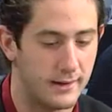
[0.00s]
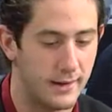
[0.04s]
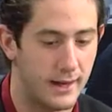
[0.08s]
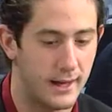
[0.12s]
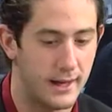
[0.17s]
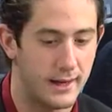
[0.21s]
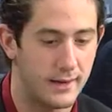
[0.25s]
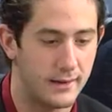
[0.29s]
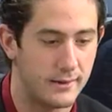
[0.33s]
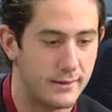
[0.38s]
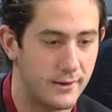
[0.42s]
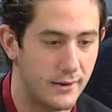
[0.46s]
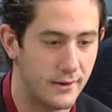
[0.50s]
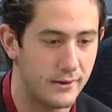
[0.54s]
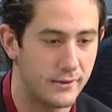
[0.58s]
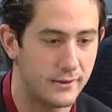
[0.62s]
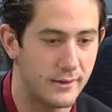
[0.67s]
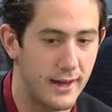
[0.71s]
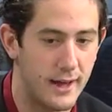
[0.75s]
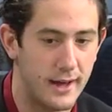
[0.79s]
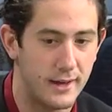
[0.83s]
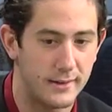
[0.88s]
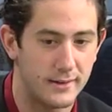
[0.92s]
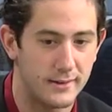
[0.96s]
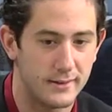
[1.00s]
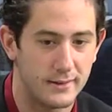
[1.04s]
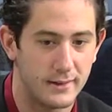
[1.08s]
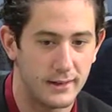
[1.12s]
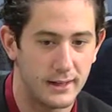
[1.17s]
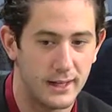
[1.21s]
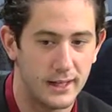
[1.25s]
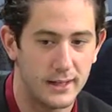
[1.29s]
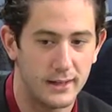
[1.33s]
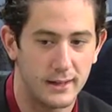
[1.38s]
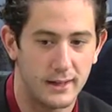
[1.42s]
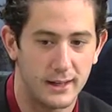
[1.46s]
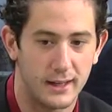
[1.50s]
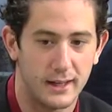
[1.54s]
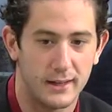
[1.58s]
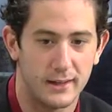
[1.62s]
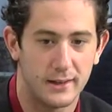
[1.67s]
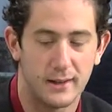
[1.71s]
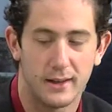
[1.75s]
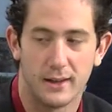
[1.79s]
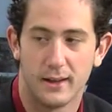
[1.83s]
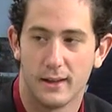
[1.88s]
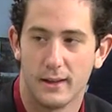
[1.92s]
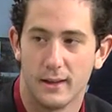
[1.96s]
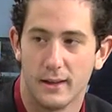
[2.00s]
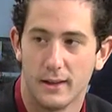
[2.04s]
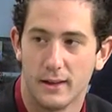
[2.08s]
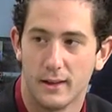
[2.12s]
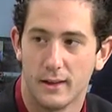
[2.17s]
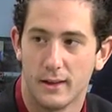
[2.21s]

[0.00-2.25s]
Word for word: and it turns out he, he John Wick is